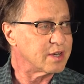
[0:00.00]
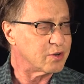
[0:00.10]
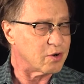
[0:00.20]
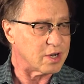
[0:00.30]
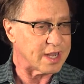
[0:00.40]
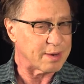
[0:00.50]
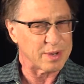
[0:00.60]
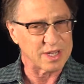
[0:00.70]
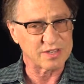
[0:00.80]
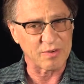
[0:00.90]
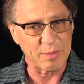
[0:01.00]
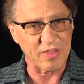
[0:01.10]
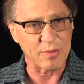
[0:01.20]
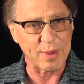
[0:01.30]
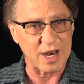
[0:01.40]
a neural net because of a
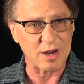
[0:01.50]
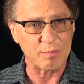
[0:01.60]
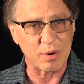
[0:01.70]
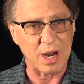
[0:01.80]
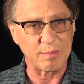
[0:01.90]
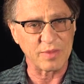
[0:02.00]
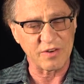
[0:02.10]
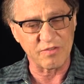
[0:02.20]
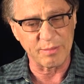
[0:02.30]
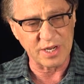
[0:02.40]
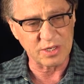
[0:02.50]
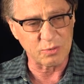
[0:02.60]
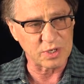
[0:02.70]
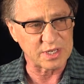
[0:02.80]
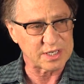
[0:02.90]
mathematical problem. The information
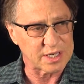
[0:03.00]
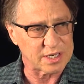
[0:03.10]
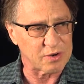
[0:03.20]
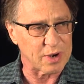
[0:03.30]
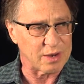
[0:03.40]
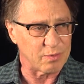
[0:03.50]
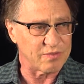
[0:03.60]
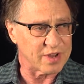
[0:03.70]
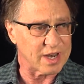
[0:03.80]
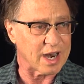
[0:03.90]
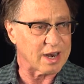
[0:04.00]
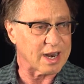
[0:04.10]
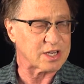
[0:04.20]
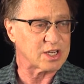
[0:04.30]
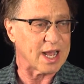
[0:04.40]
would disintegrate. We figured out
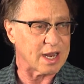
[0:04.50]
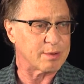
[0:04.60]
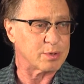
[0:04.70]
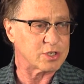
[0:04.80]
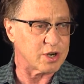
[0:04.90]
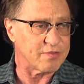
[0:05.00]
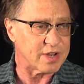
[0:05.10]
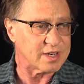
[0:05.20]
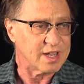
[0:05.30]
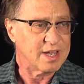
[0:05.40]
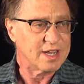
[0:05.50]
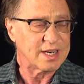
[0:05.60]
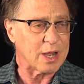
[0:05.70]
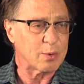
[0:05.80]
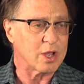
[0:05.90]
actually how to preserve it.
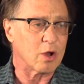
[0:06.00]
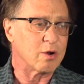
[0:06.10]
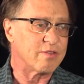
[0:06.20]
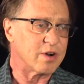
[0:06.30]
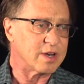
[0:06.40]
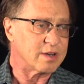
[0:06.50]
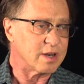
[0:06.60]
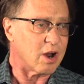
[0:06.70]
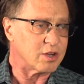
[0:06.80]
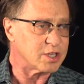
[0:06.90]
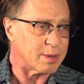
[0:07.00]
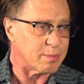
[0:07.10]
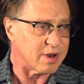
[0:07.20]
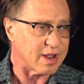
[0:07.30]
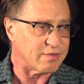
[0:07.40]
Now we can go to a very large number
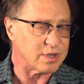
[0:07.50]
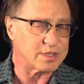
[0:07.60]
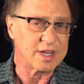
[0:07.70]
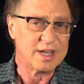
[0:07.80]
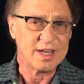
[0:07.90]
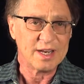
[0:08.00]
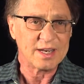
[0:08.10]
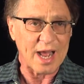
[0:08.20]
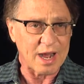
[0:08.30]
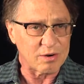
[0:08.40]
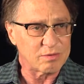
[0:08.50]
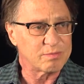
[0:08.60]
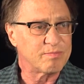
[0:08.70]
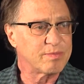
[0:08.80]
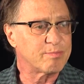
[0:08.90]
of levels. Now
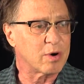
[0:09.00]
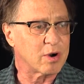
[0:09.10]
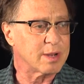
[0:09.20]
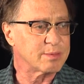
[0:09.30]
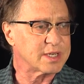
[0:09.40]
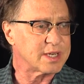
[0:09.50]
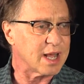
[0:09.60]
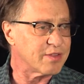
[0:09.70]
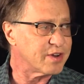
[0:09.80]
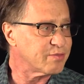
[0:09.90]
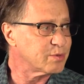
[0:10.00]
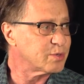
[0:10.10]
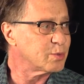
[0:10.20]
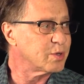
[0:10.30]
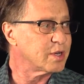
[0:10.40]
programs can tell the difference
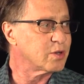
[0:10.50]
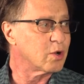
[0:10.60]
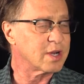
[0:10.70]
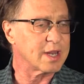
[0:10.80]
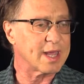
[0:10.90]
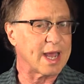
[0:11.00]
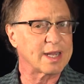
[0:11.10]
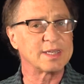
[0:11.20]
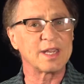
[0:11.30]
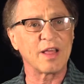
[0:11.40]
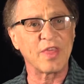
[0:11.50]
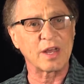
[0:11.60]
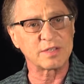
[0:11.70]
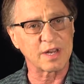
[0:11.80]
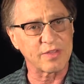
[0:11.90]
between a dog and a cat in
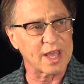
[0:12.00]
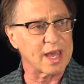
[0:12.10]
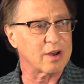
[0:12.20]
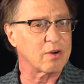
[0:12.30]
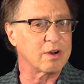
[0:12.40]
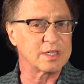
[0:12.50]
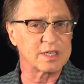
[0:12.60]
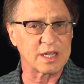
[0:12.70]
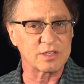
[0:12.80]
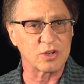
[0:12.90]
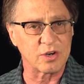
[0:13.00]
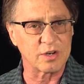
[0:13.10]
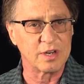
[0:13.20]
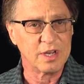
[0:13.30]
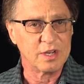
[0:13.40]
10,000 other categories, and as you
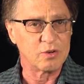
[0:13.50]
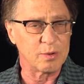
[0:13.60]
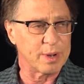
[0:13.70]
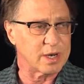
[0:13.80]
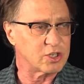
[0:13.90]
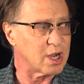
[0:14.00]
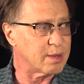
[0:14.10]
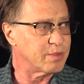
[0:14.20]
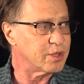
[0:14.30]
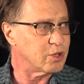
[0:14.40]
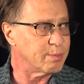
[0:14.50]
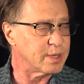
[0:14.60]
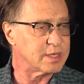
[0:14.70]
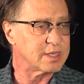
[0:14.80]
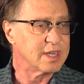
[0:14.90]
heard, do a better job than
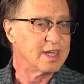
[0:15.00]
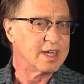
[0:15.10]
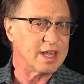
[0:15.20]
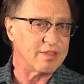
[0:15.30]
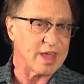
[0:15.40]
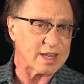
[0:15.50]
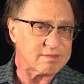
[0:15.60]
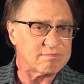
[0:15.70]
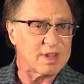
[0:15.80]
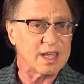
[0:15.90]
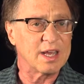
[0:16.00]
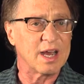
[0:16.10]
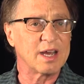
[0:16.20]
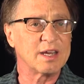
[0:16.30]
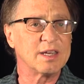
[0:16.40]
humans in that
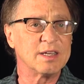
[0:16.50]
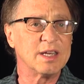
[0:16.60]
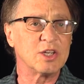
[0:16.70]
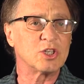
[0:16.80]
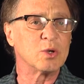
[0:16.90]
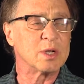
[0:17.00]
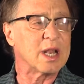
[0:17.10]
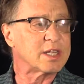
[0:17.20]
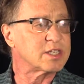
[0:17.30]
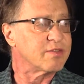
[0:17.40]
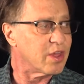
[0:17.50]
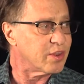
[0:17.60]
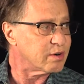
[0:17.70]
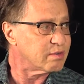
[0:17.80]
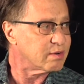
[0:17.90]
issue and lots of
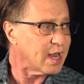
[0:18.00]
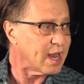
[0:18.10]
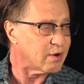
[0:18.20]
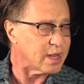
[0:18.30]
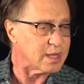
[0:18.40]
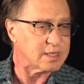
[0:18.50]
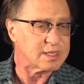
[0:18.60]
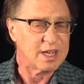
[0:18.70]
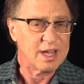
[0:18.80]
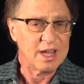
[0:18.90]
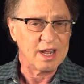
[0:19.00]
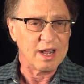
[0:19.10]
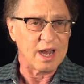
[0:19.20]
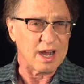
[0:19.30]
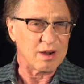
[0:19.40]
other areas.
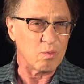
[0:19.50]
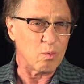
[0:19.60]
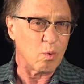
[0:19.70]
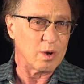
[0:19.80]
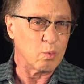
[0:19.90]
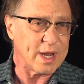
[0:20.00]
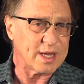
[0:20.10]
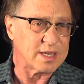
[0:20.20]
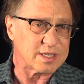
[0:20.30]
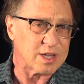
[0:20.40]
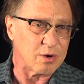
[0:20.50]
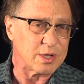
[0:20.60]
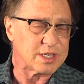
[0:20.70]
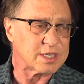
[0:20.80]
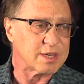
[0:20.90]
One weakness, though,
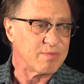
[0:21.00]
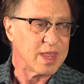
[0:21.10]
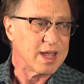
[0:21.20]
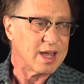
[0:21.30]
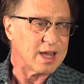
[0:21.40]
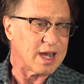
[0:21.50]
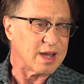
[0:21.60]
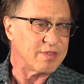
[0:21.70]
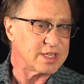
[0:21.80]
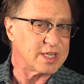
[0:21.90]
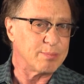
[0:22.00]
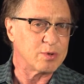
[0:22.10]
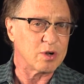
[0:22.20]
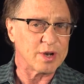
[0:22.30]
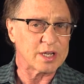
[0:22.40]
is these deep
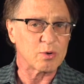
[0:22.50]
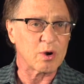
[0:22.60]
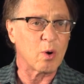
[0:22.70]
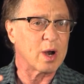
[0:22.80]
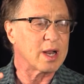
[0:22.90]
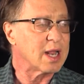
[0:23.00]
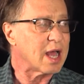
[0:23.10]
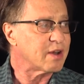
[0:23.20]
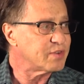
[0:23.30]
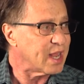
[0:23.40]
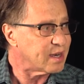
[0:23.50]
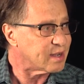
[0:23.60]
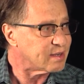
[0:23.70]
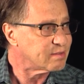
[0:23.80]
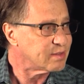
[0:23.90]
neural nets require a lot of
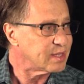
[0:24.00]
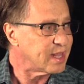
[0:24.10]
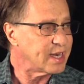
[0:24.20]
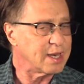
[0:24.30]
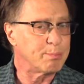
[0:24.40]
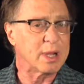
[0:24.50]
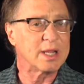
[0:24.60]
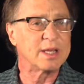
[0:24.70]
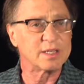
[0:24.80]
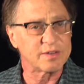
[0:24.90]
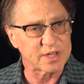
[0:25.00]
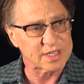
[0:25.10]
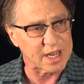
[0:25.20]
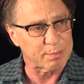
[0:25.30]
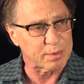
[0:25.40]
data. They need billions of
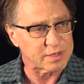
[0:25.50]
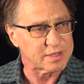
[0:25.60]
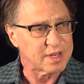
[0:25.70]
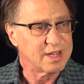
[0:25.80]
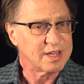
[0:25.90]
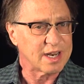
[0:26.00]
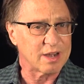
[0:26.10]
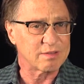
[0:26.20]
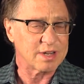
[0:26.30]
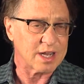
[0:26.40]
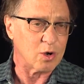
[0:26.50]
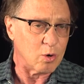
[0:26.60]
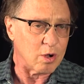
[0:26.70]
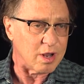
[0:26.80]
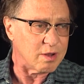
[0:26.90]
examples. Now, at
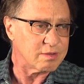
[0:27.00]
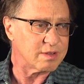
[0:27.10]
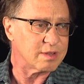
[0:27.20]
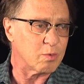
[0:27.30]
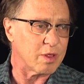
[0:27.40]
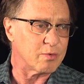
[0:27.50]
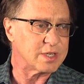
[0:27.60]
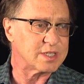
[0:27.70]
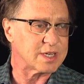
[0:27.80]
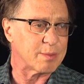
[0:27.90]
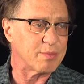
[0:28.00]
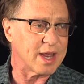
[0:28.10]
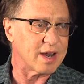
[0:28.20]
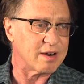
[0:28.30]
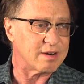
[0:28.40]
Google, one of the reasons I'm
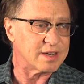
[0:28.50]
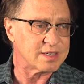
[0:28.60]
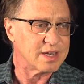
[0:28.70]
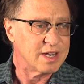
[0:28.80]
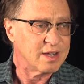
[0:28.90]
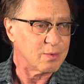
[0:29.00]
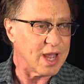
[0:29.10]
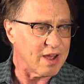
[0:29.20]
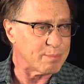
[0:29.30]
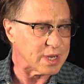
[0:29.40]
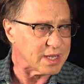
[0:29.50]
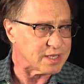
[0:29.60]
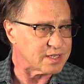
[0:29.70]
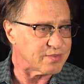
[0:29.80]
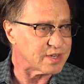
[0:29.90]
there is we have
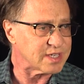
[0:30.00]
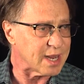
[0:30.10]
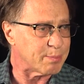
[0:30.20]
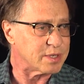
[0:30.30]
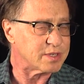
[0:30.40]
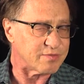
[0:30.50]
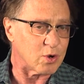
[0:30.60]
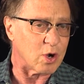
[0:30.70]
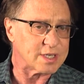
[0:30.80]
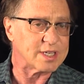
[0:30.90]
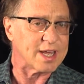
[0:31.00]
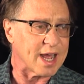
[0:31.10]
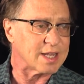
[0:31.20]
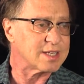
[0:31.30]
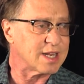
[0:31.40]
billions of examples of dogs and
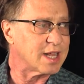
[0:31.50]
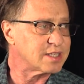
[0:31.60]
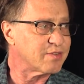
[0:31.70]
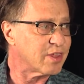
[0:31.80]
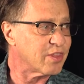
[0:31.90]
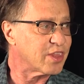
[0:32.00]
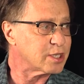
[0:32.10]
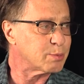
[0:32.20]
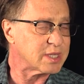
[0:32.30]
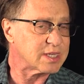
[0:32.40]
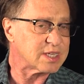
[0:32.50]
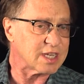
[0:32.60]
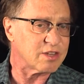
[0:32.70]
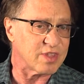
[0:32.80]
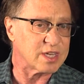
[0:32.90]
cats and lots of other things. But there's
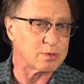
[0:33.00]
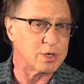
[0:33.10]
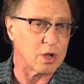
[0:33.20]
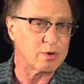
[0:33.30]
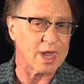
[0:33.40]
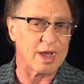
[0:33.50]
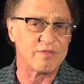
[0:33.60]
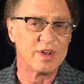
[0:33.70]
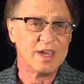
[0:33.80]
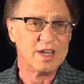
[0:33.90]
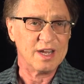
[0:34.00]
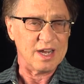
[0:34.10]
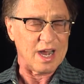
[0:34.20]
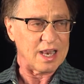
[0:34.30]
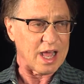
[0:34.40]
lots of things we don't have
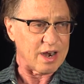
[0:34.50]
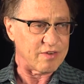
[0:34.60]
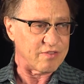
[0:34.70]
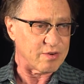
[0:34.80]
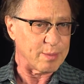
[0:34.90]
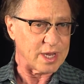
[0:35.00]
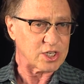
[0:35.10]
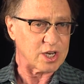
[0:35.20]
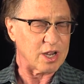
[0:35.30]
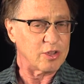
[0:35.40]
a lot of information on.